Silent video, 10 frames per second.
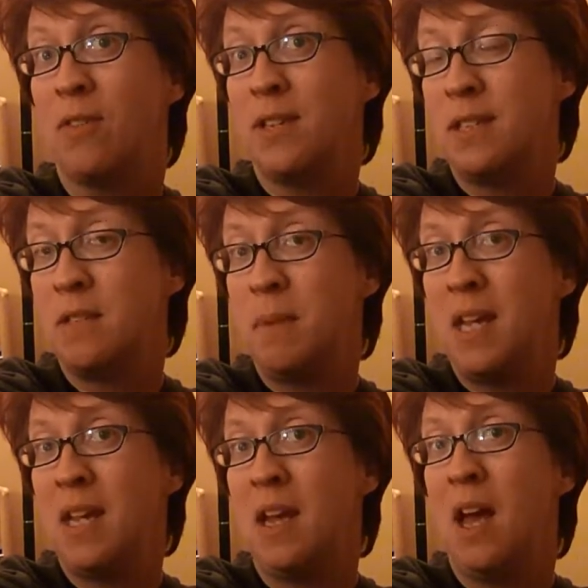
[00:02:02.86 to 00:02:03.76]
This is
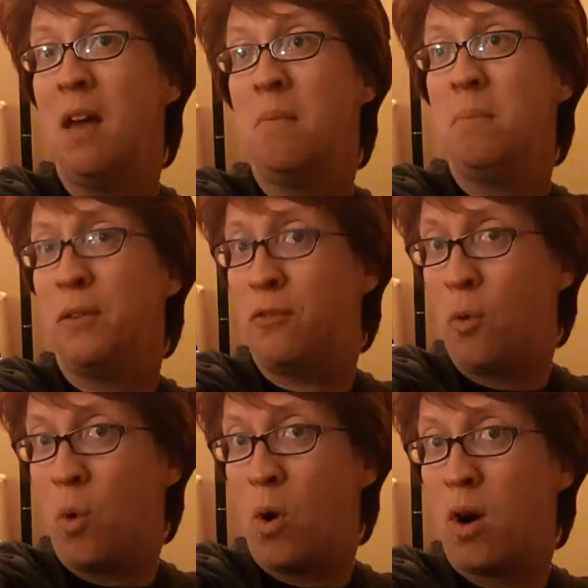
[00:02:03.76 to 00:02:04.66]
me
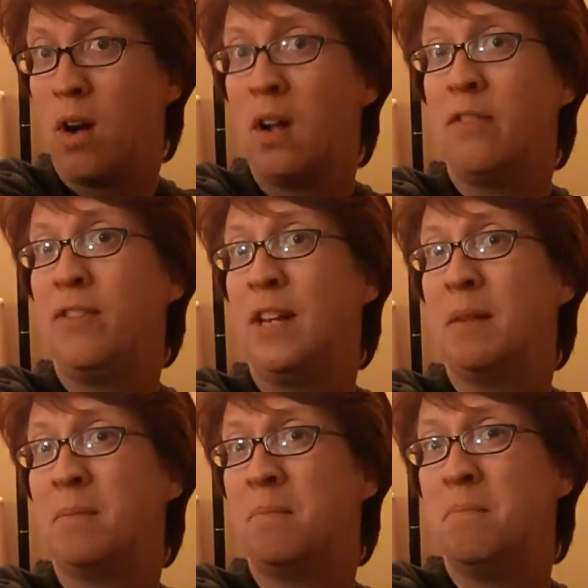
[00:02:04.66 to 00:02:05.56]
before,
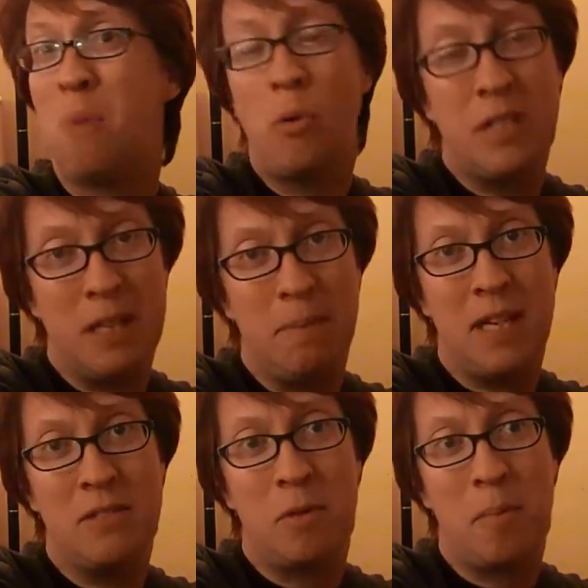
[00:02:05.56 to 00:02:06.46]
feeling mostly
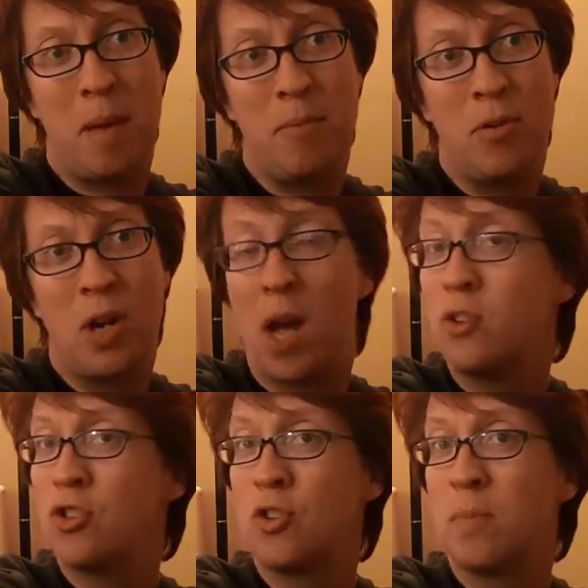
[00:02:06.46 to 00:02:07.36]
pleased with my book,
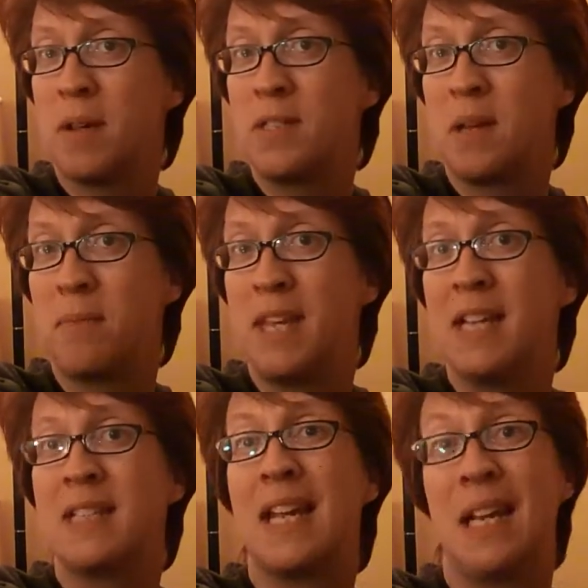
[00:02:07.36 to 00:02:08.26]
unsure about some
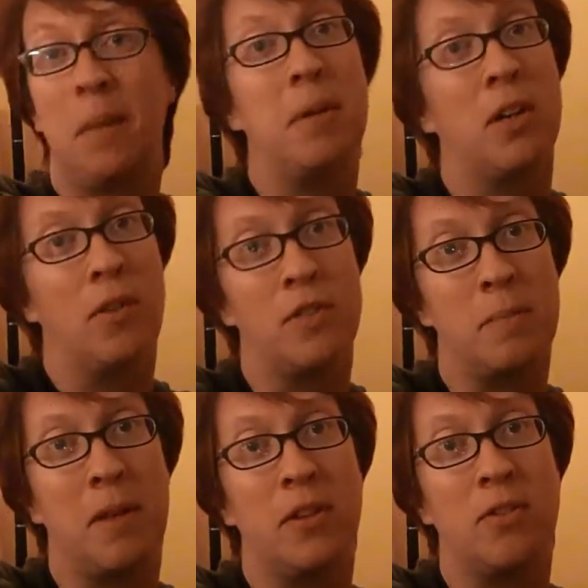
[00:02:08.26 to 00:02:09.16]
things, and a little bit nervous
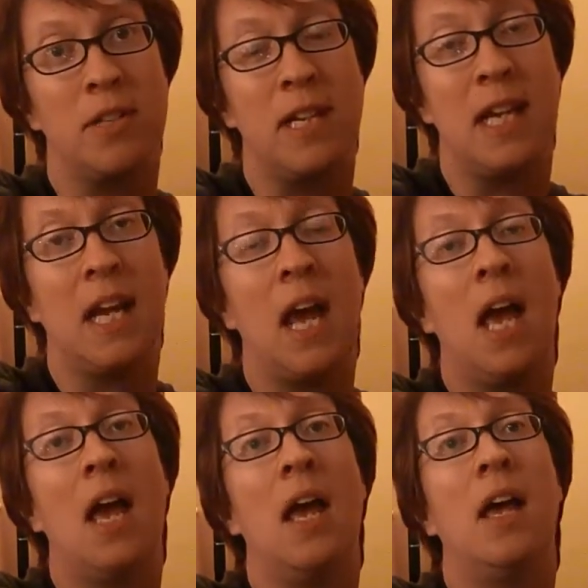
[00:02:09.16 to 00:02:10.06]
about the critique.
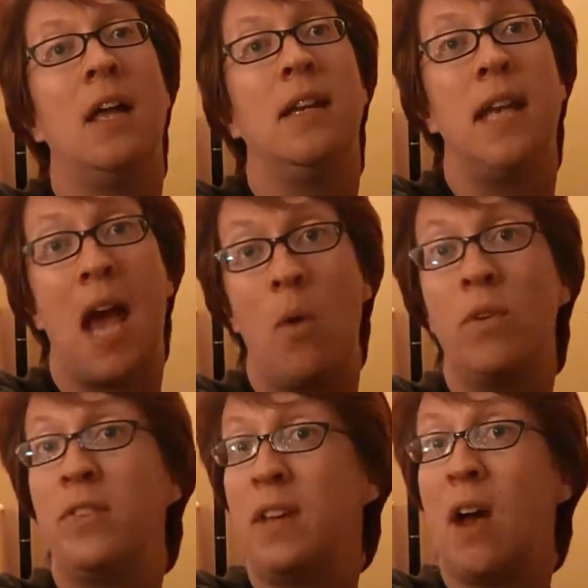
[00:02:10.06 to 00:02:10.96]
Now
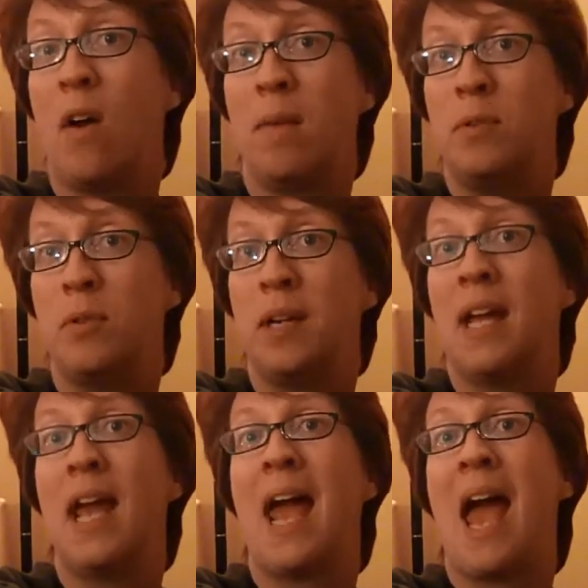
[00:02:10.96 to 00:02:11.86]
we'll see how I'm doing
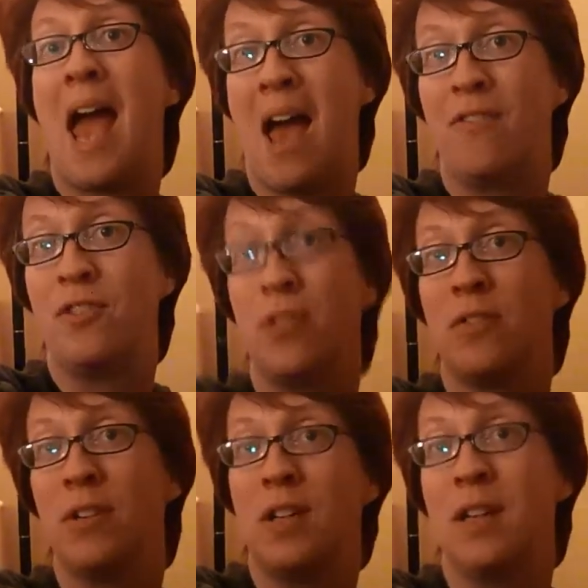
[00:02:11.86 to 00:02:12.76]
after the
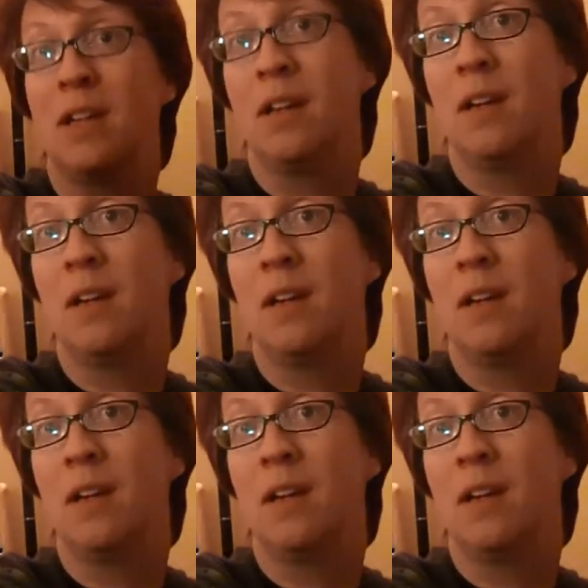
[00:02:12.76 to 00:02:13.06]
critique.